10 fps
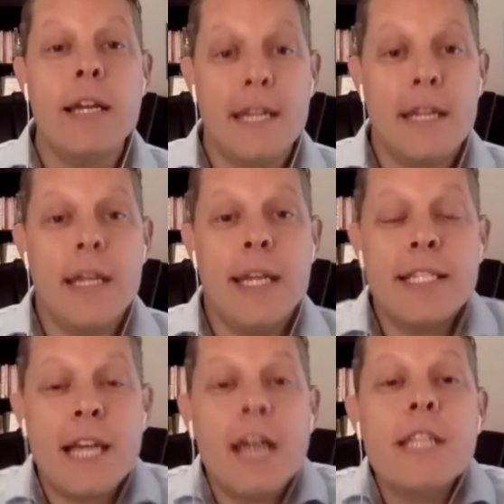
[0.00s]
It,
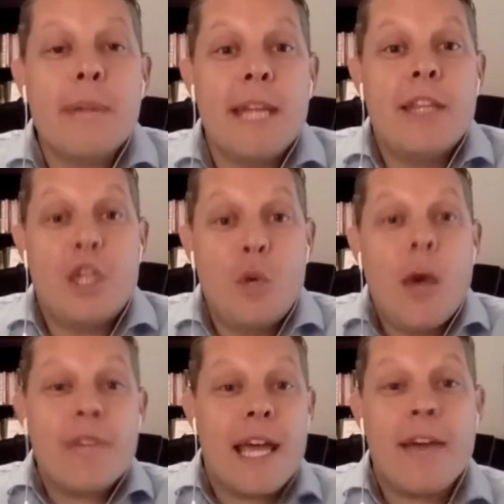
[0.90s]
it, does mean that you
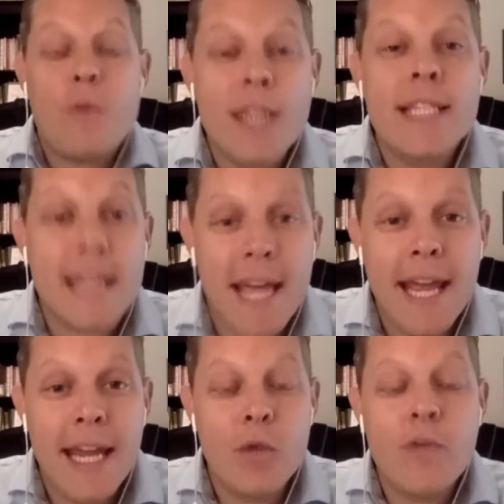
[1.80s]
have to have one
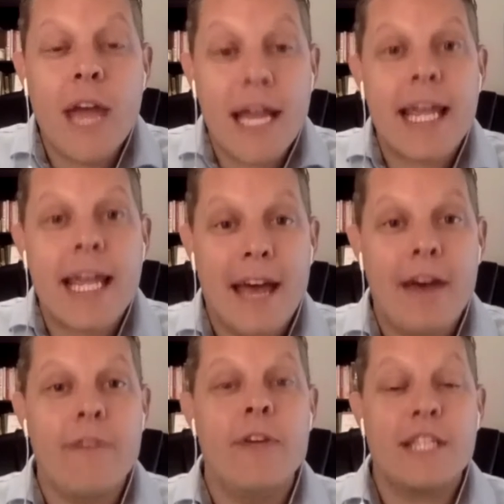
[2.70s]
today. You've got to
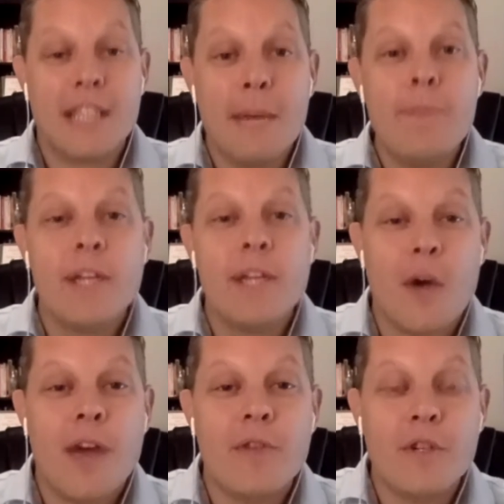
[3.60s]
have something to go
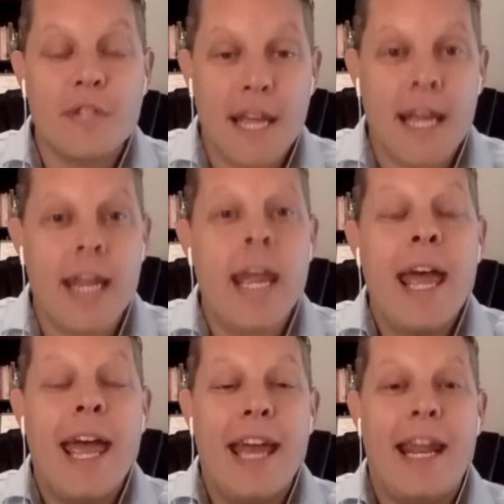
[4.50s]
after today.
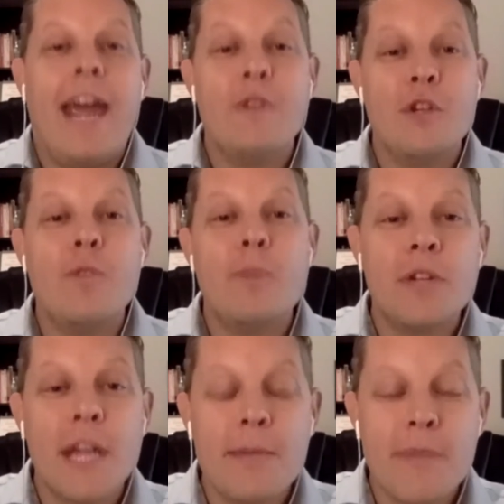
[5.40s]
And after you
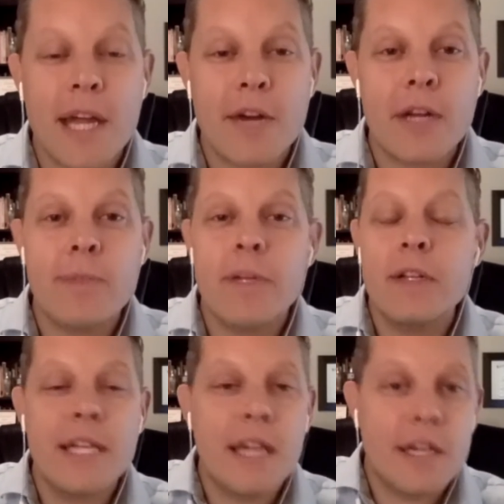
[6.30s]
build up that
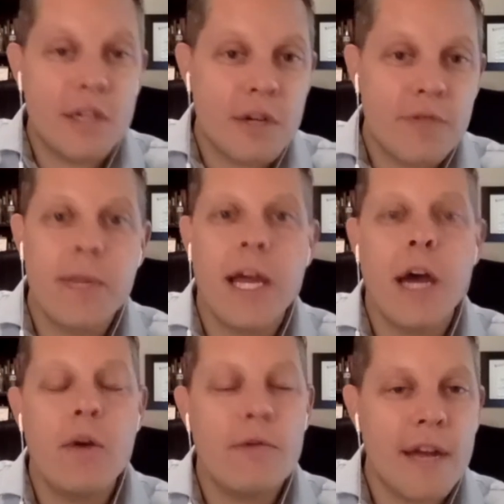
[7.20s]
credibility a year from
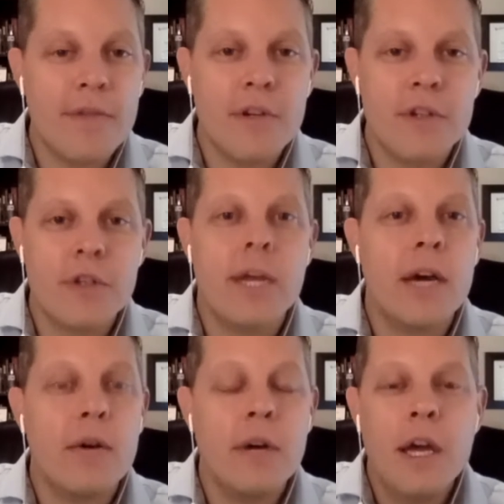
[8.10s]
now or five years from
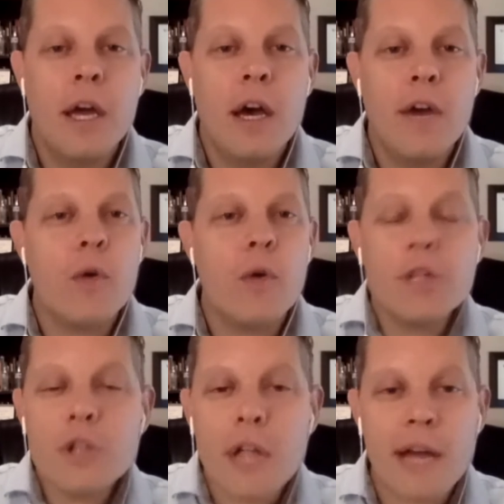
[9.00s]
now, of
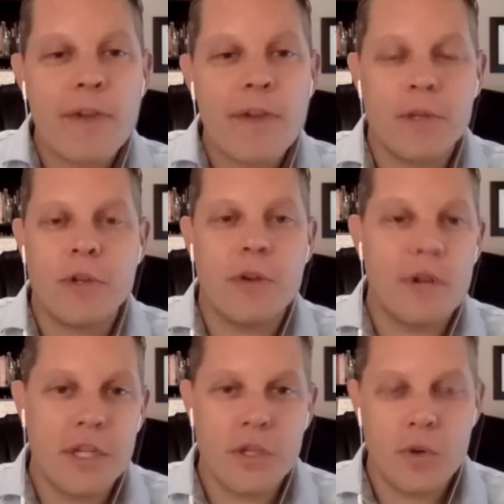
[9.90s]
course you'll have
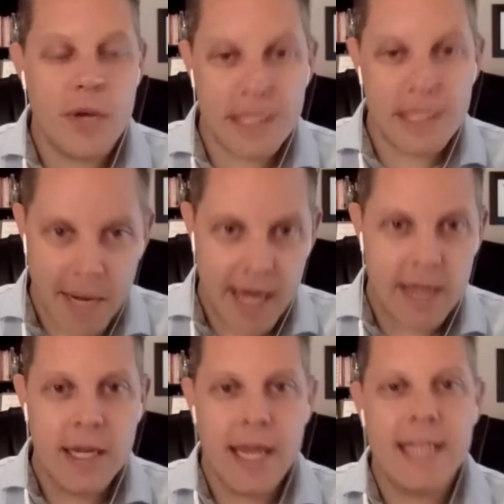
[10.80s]
opportunities to
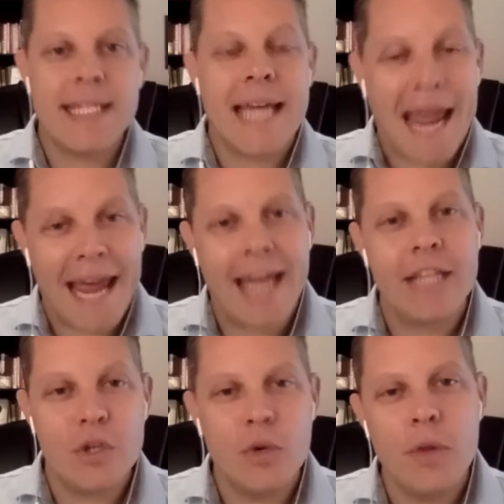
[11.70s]
expand and to
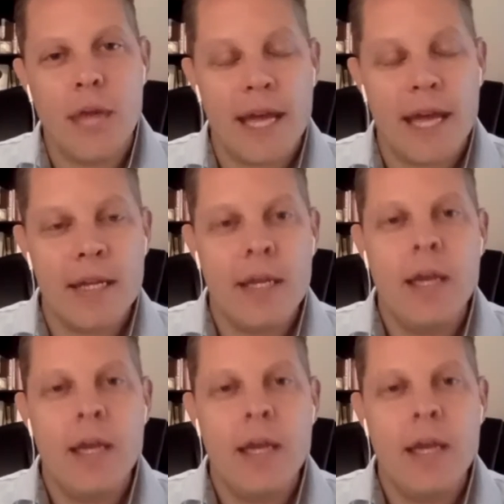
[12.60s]
add to that.